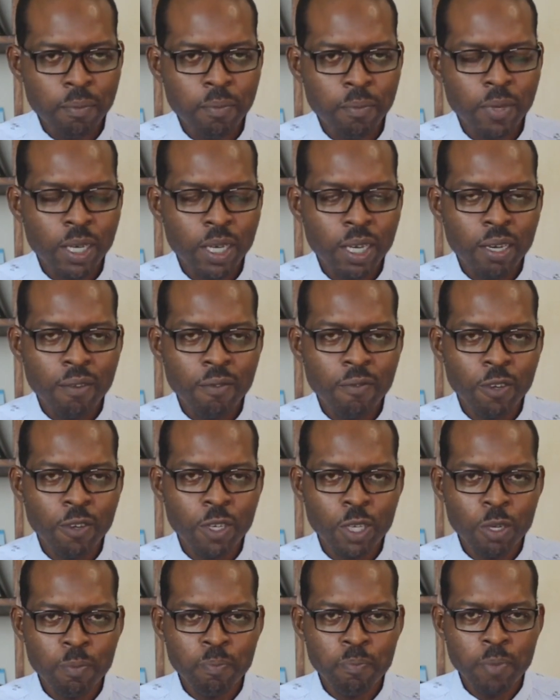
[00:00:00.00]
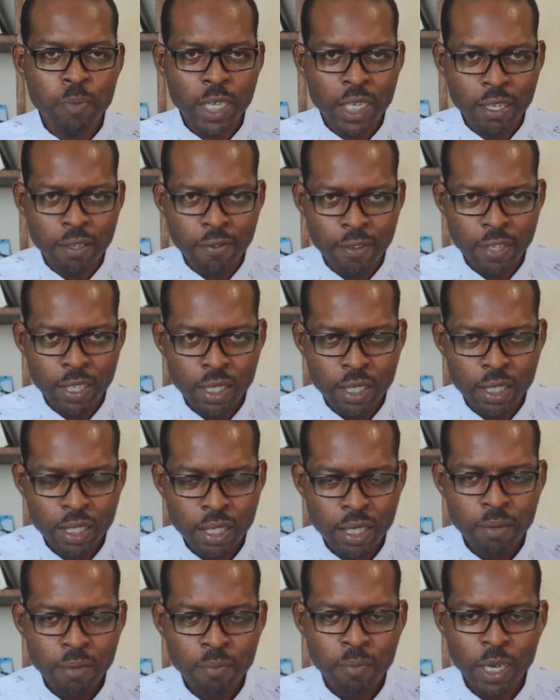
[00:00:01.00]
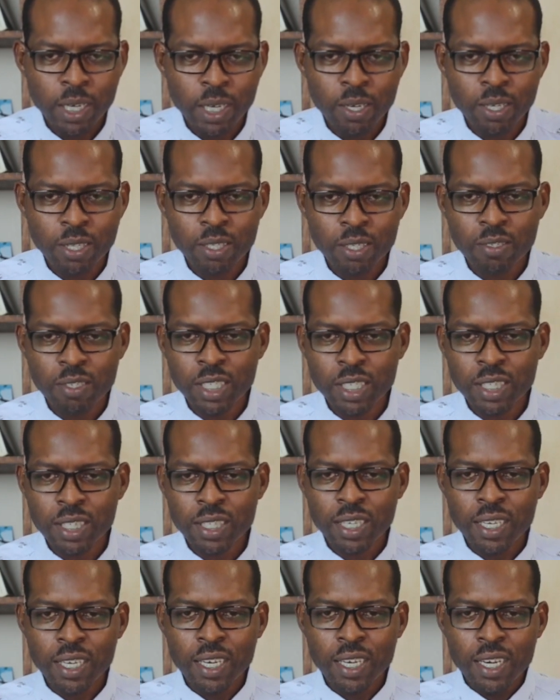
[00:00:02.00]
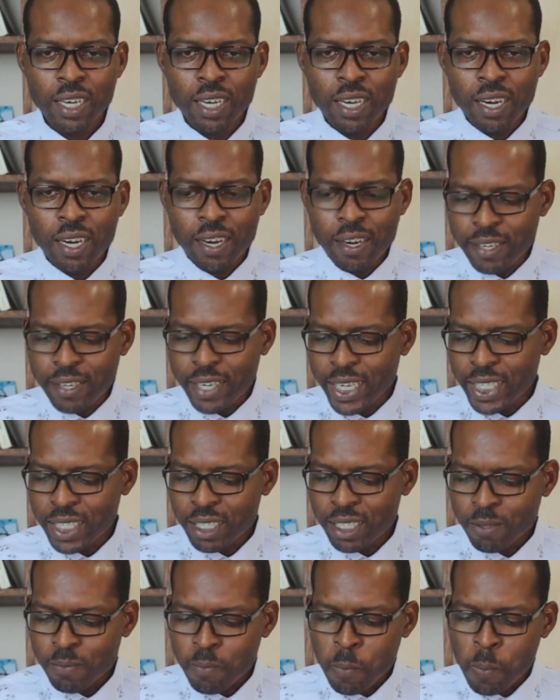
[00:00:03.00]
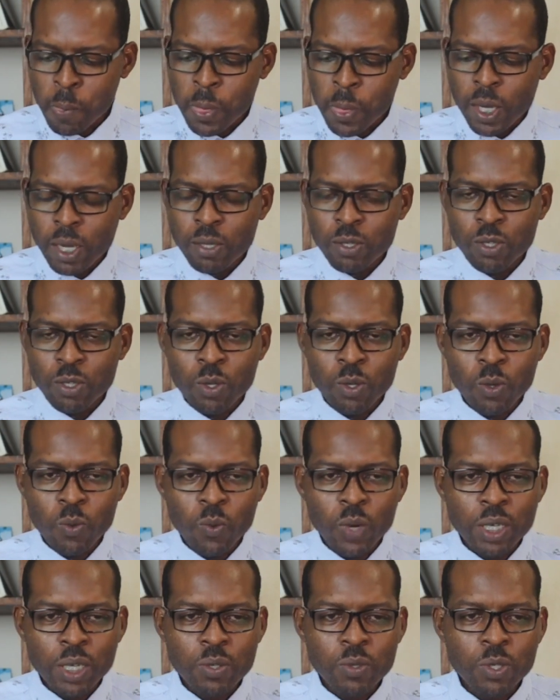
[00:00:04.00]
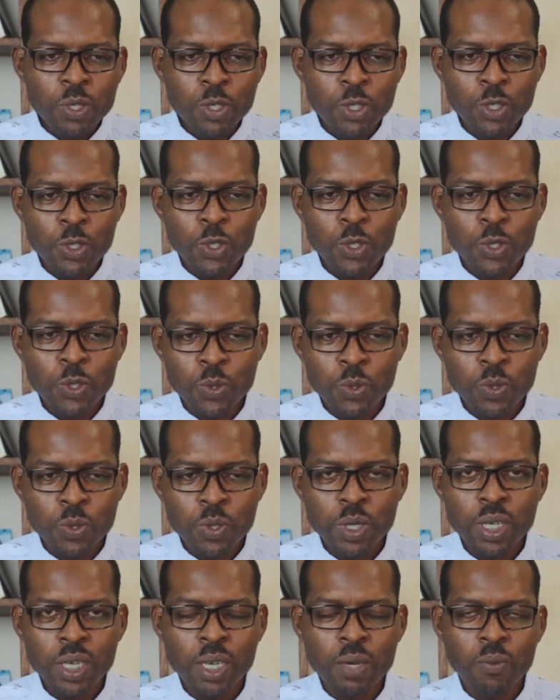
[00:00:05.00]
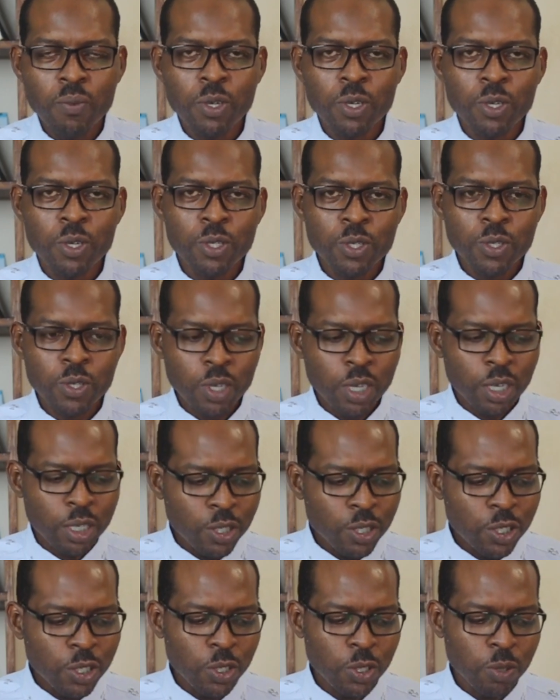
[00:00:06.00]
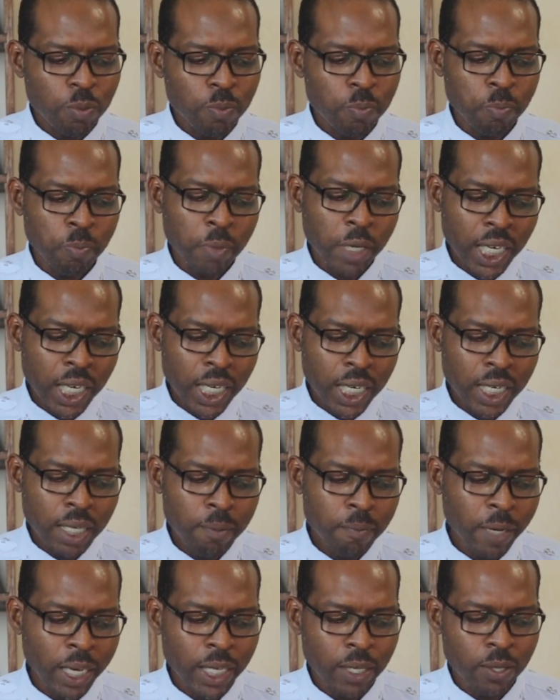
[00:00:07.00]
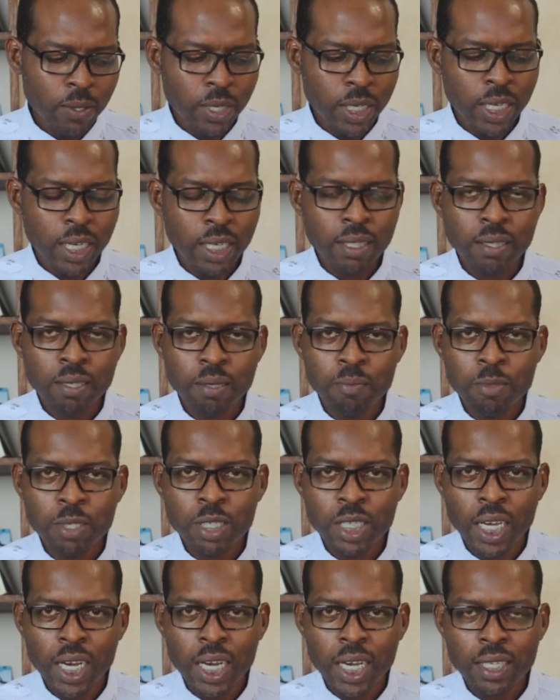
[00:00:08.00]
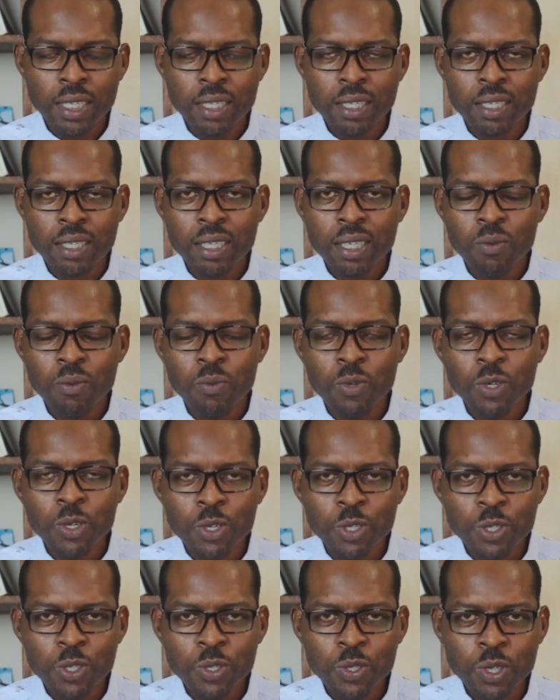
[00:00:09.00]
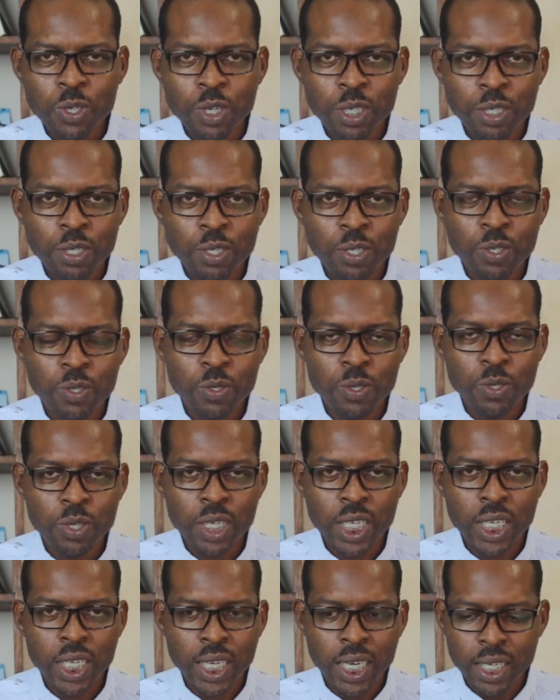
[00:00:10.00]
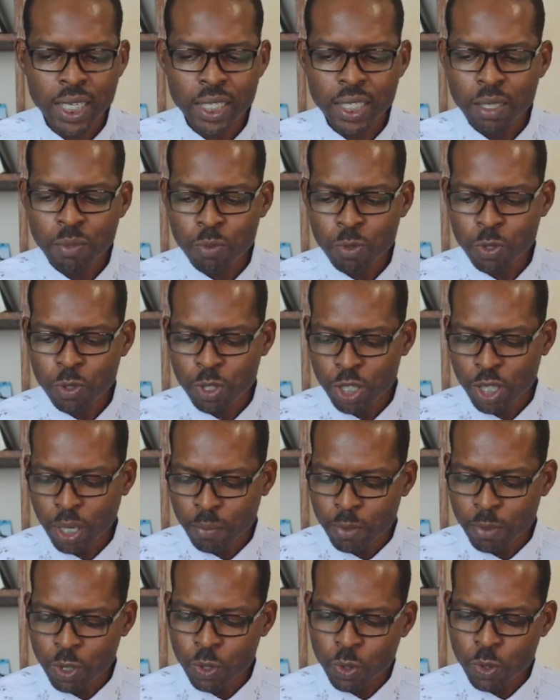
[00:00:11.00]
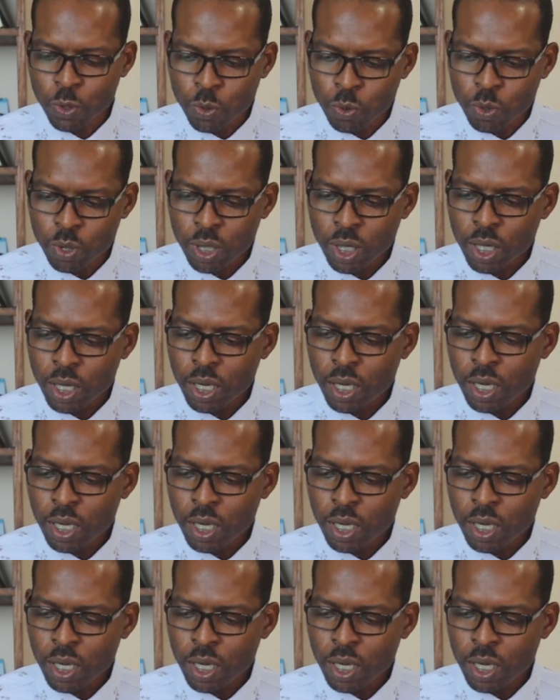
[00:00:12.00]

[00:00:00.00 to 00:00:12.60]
them for your benefit by God's grace. All right. So what we're going to do, we're going to continue mainly by looking at some charts. We're going to continue looking at Hebrews chapter 2.